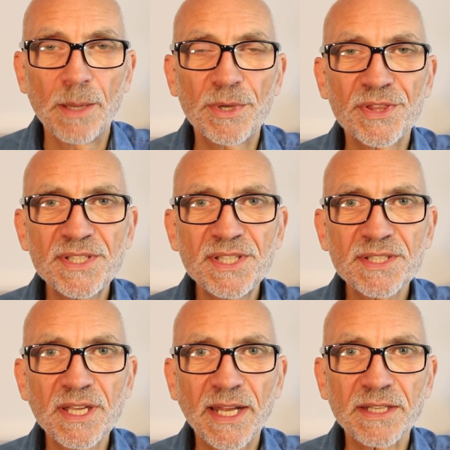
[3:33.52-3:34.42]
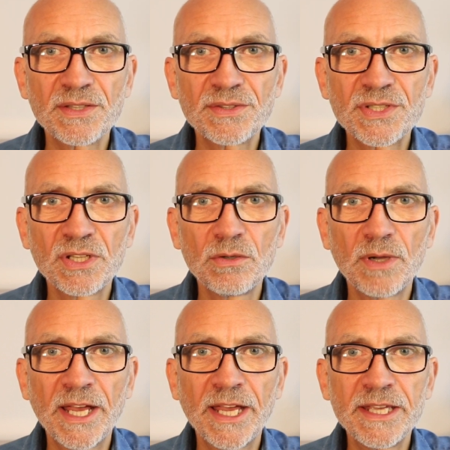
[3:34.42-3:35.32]
but this is connected
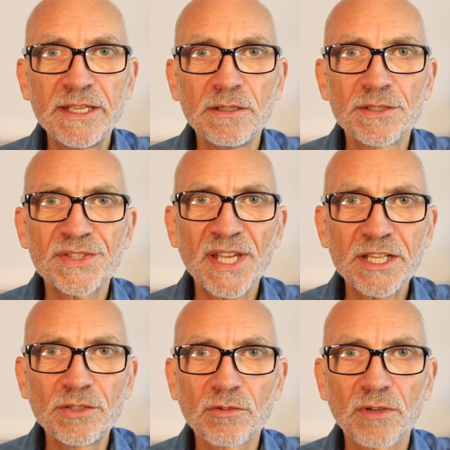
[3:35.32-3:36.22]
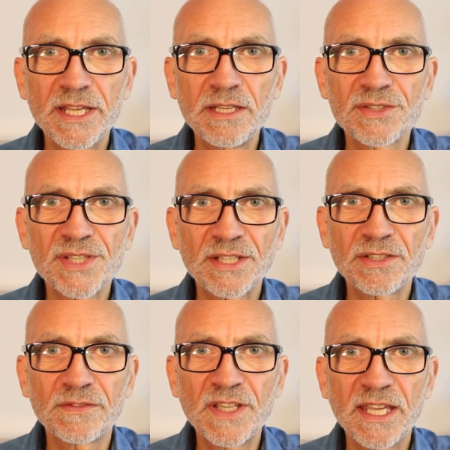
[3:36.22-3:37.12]
to a secondary set
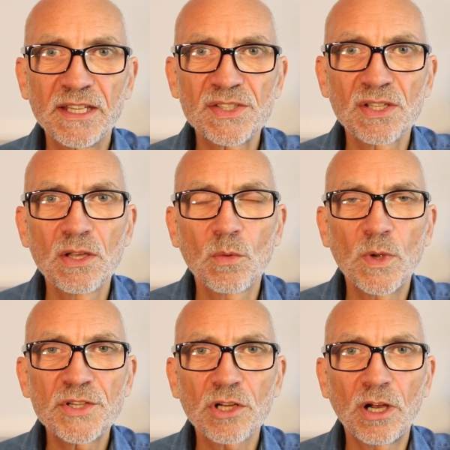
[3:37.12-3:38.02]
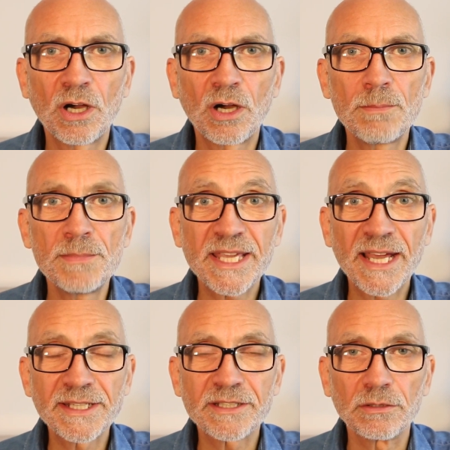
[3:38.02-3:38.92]
of gears which are
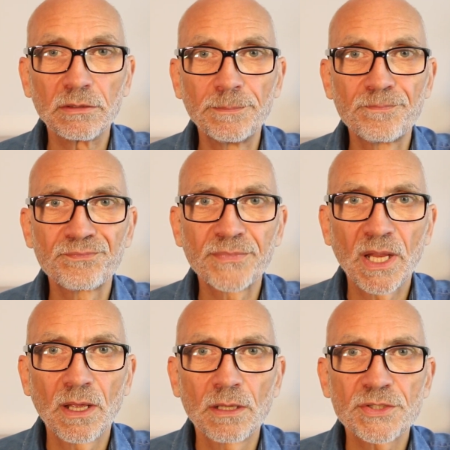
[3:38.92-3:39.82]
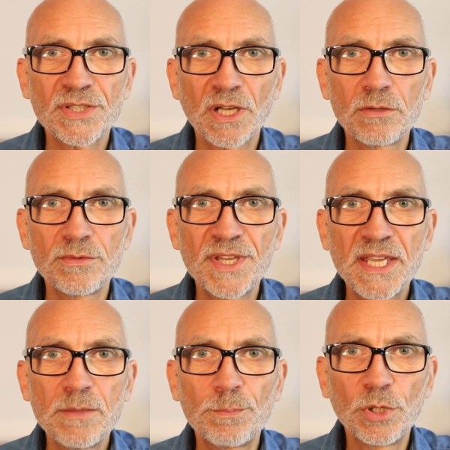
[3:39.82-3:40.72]
mechanical. So
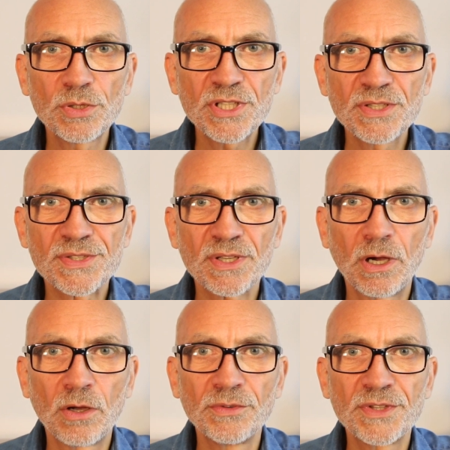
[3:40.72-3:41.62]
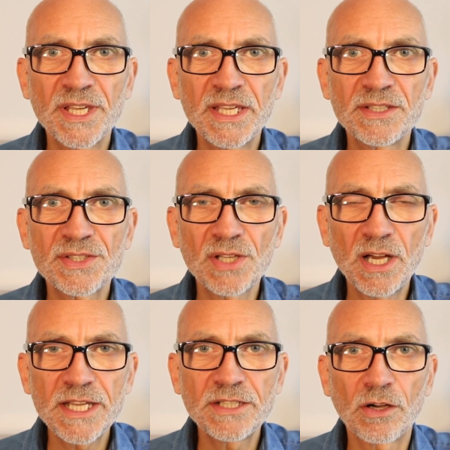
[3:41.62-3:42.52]
the pushers on the
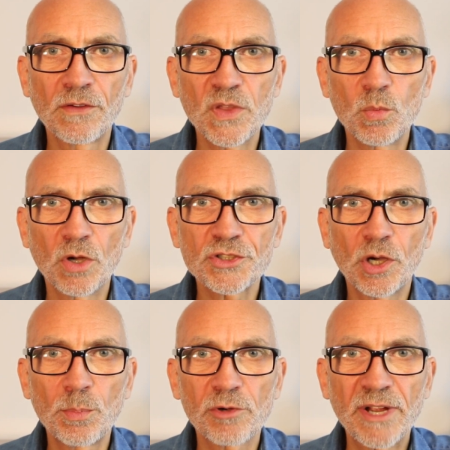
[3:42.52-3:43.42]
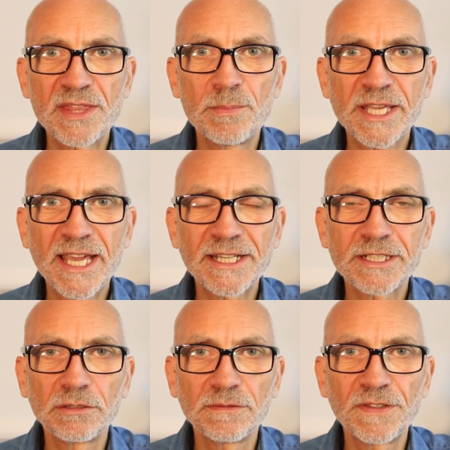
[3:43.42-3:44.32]
side of the watch operate the
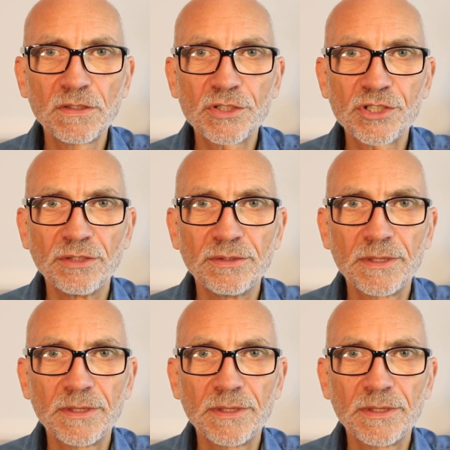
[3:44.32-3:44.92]
mechanical function.